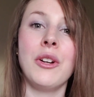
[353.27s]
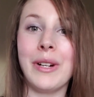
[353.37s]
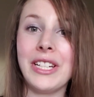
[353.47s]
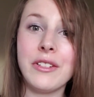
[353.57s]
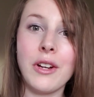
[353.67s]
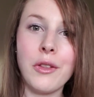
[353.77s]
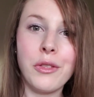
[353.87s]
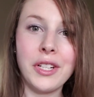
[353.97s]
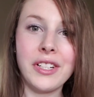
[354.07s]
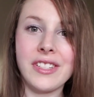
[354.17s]
When you go
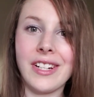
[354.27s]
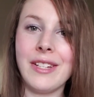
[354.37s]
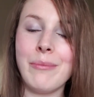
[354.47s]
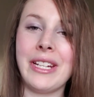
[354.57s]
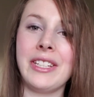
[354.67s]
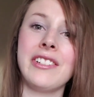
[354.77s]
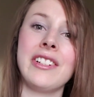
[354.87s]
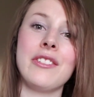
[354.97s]
through your study manual,